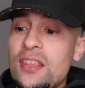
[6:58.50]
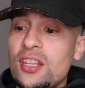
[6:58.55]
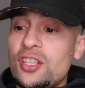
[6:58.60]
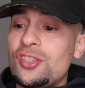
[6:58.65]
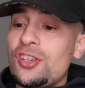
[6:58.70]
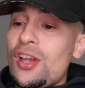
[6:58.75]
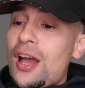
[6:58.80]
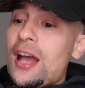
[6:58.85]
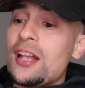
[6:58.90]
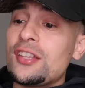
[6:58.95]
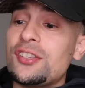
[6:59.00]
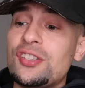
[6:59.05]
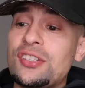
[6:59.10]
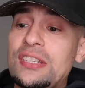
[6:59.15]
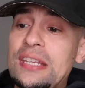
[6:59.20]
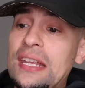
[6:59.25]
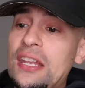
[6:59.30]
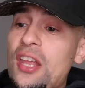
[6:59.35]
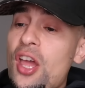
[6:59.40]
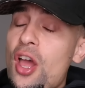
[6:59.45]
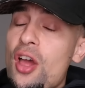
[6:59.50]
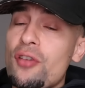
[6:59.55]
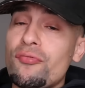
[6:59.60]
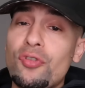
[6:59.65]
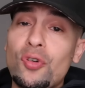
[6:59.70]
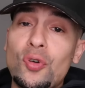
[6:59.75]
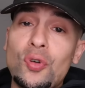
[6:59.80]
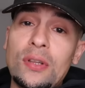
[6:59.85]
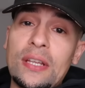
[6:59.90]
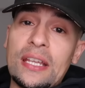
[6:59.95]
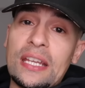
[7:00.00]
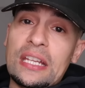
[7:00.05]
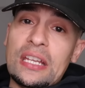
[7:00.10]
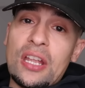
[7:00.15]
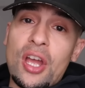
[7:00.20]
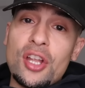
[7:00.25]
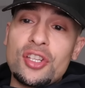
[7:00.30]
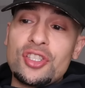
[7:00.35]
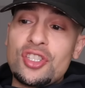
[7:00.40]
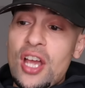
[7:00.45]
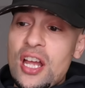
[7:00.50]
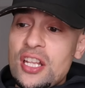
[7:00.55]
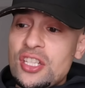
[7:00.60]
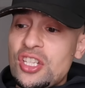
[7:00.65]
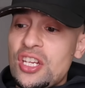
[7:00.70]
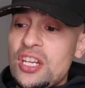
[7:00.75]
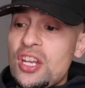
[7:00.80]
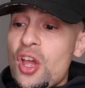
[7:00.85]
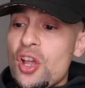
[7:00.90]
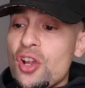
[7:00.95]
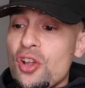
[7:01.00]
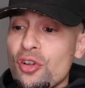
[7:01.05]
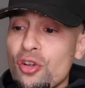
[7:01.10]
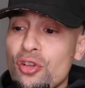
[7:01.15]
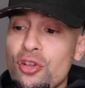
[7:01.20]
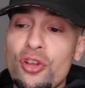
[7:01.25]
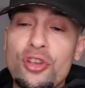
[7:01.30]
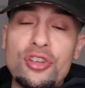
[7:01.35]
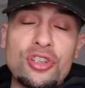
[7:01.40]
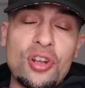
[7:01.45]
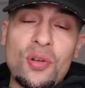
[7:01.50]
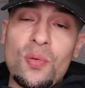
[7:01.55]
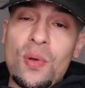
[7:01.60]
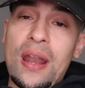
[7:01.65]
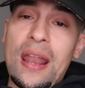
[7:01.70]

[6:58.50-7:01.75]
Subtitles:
judge did her ruling, her conclusion or